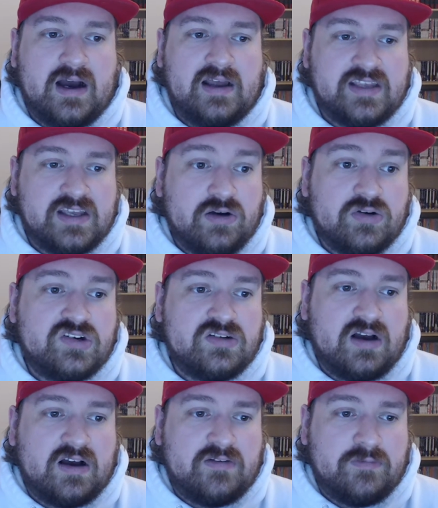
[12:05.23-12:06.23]
think
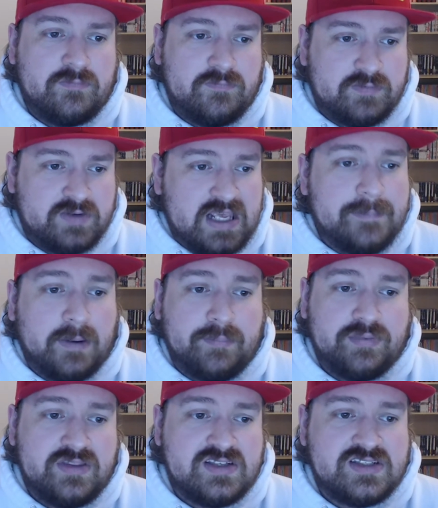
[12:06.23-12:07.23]
I'll keep up
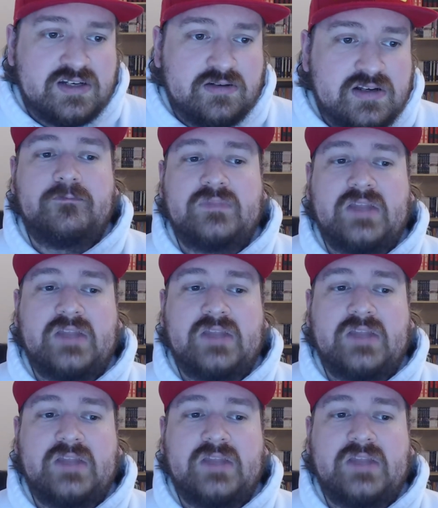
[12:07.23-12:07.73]
with this series.